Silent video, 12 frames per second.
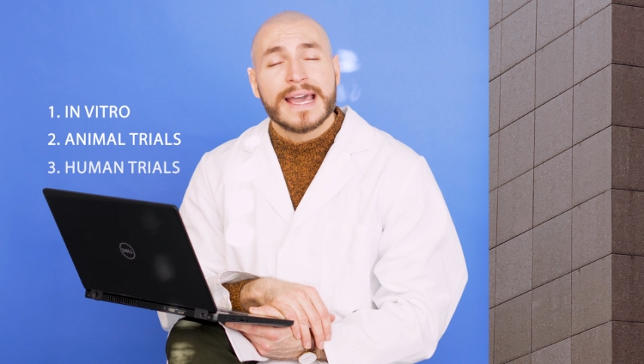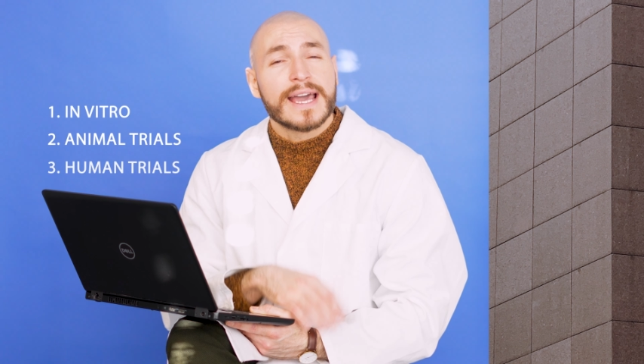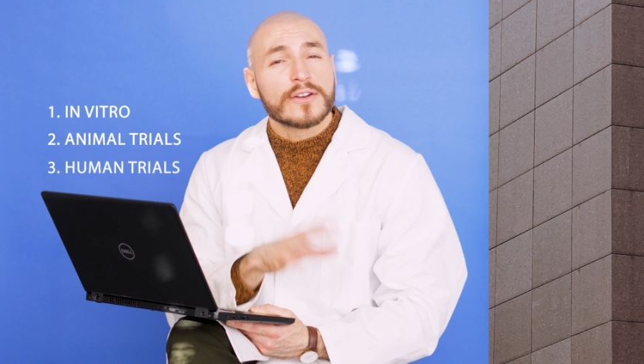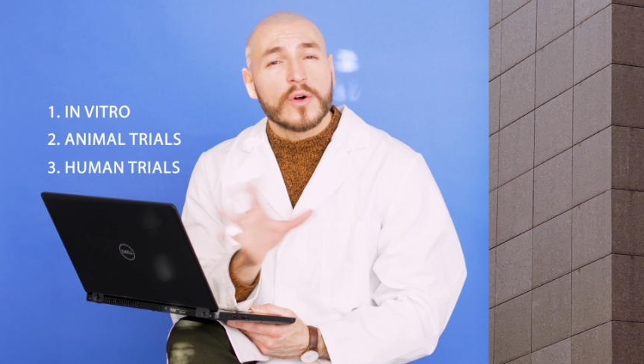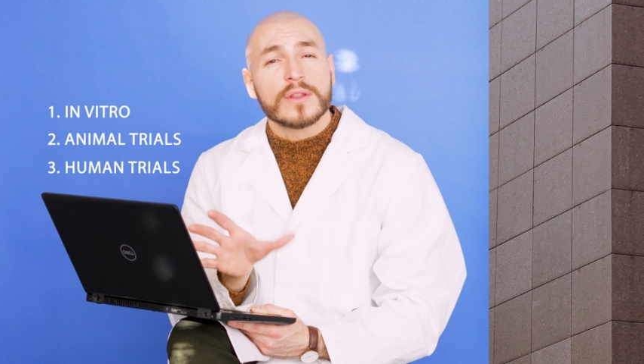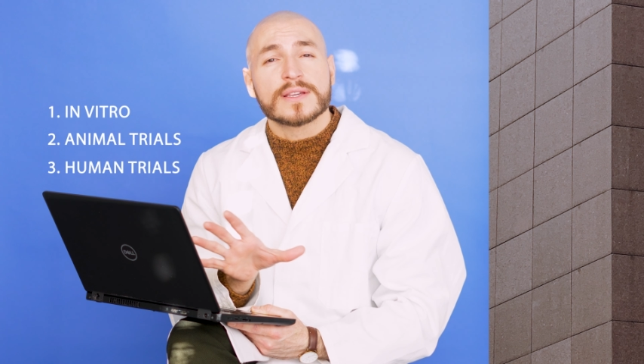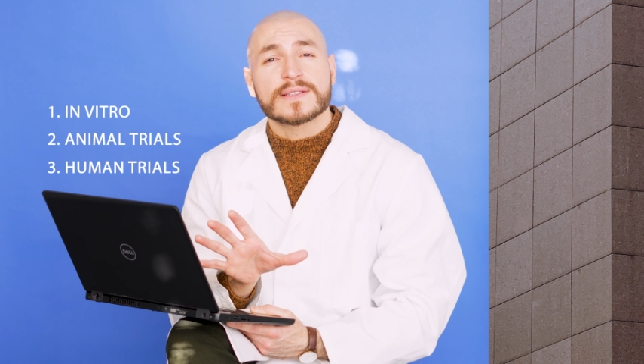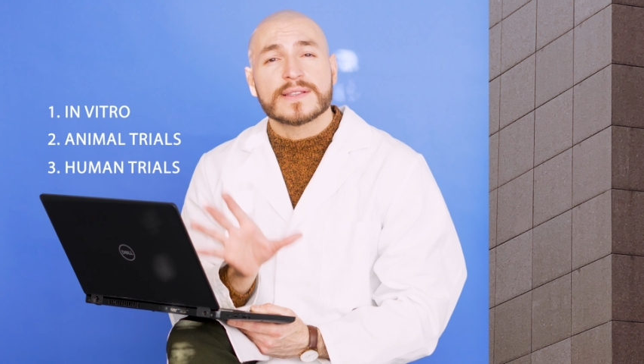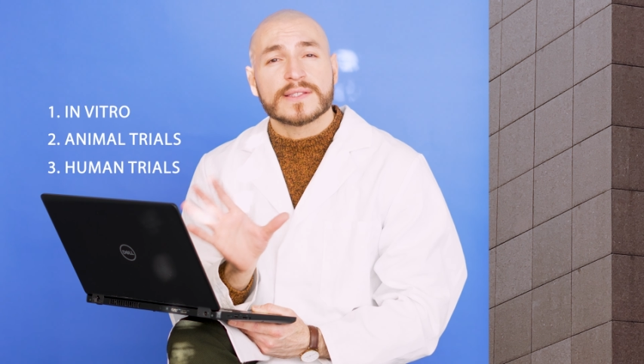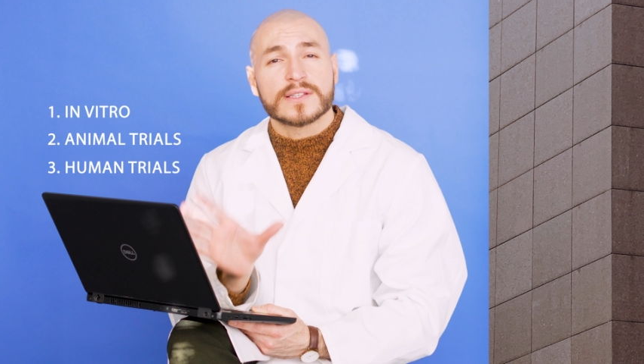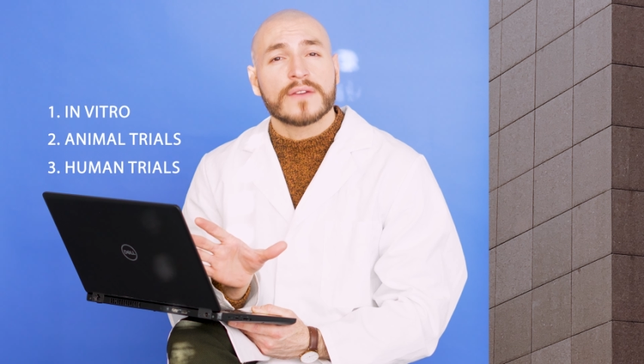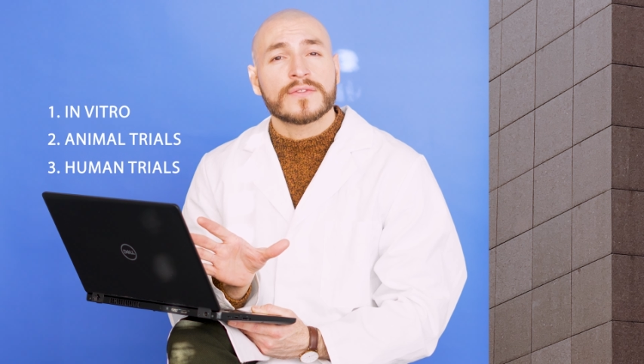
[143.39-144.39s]
and all this
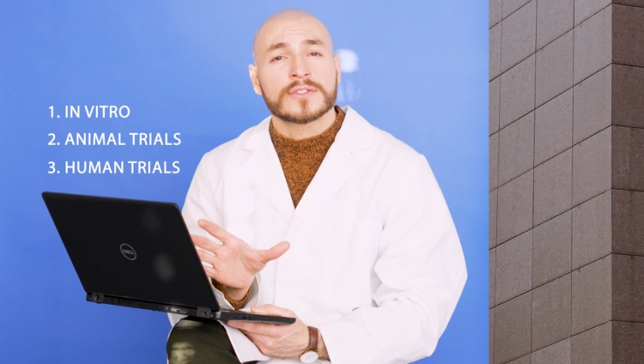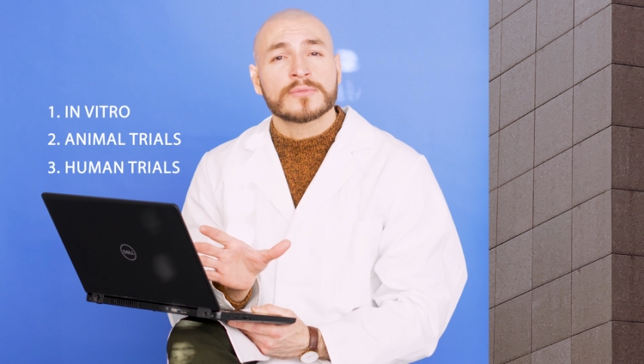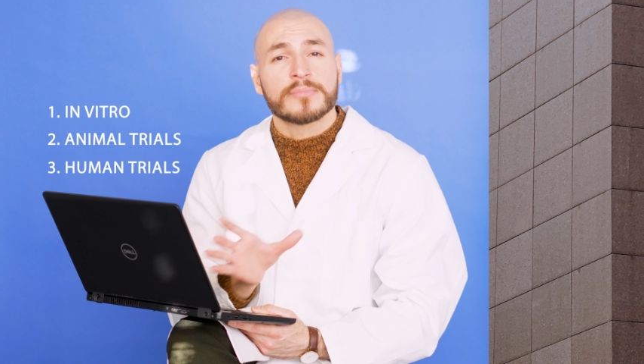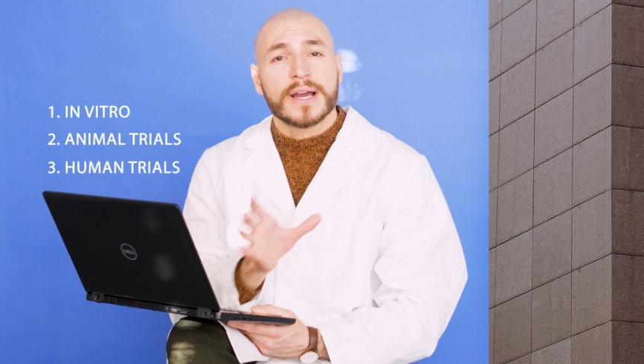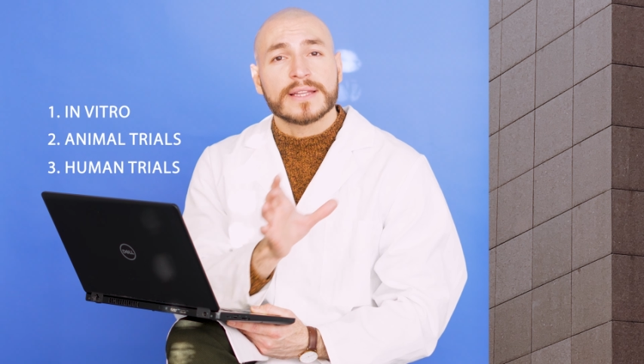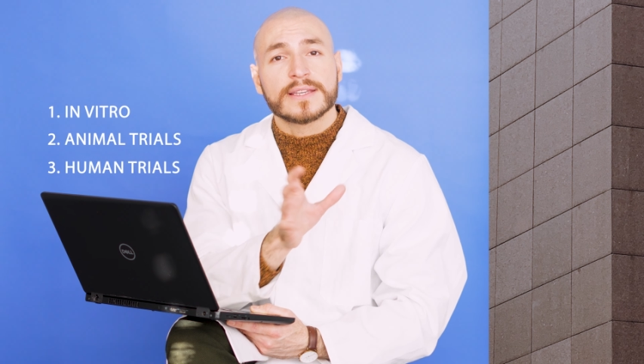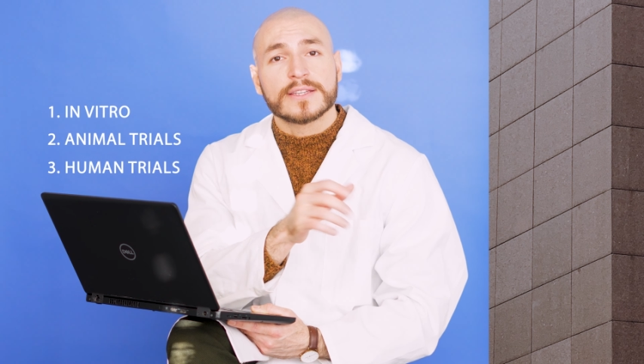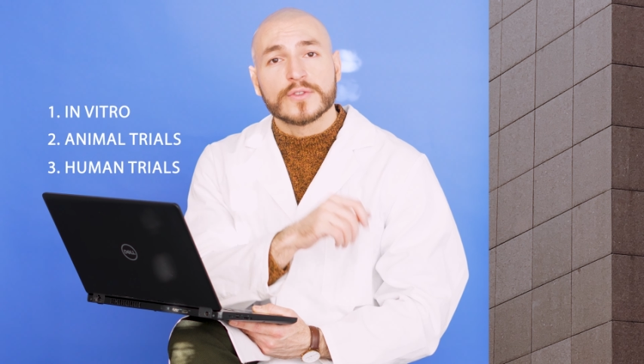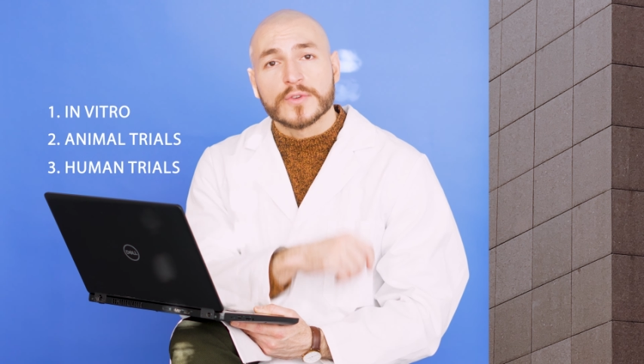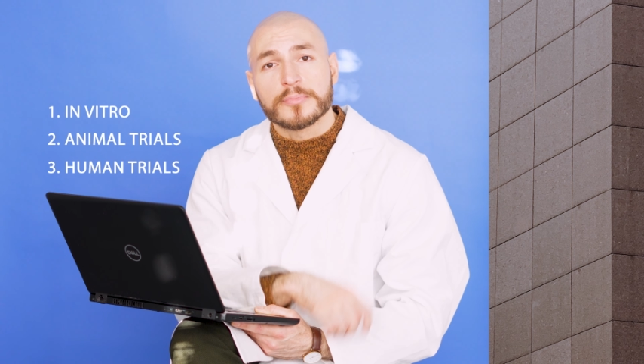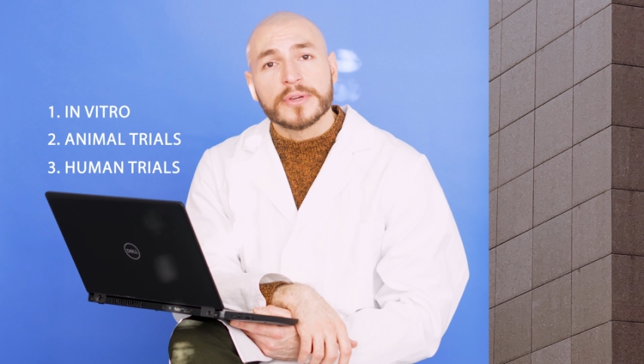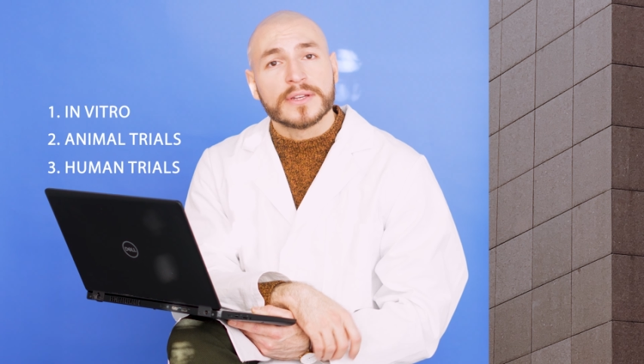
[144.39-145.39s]
is governed by the
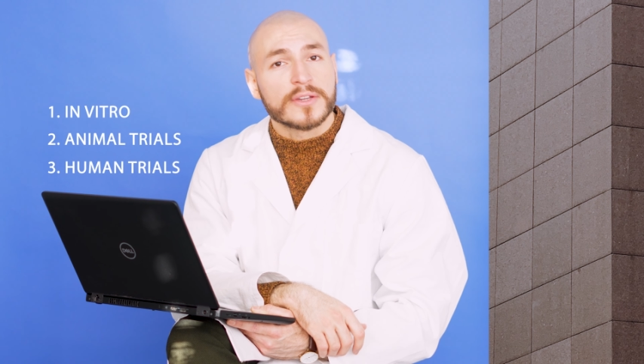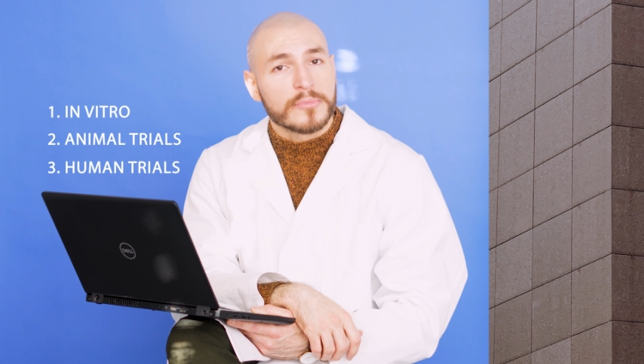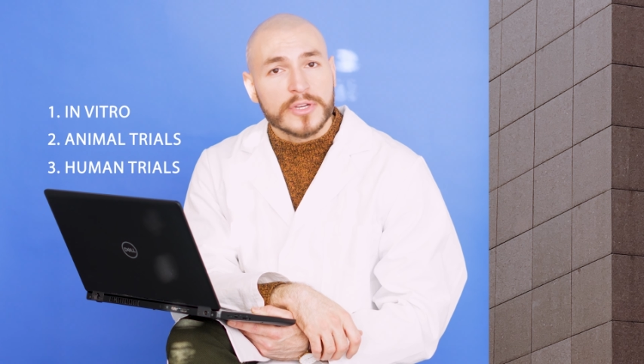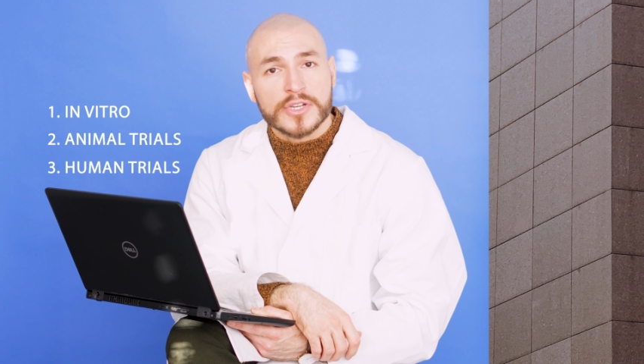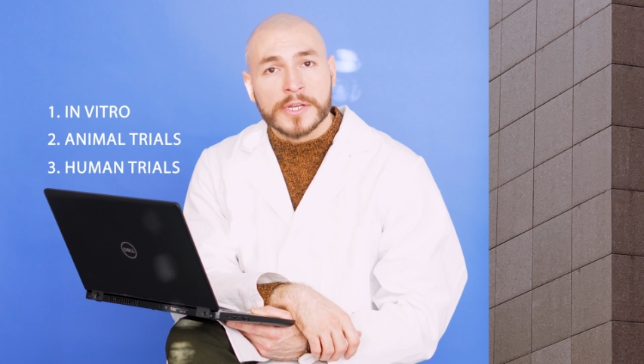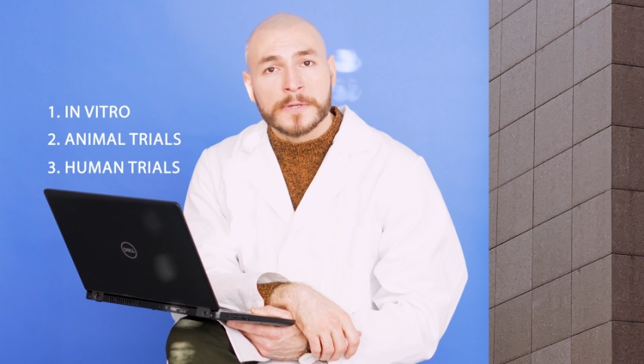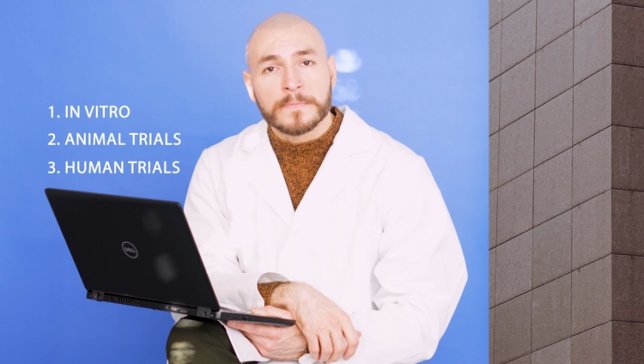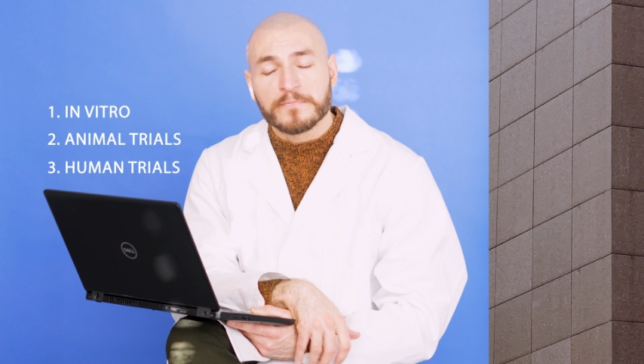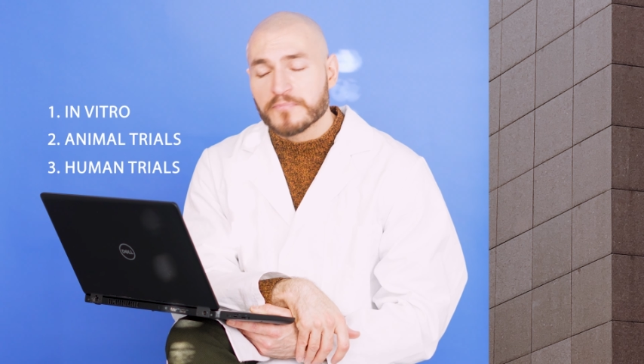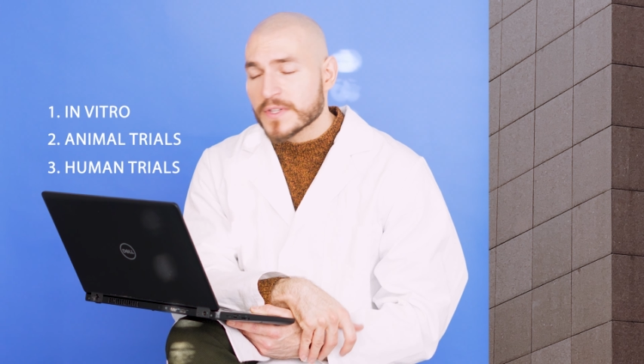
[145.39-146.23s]
European Commission.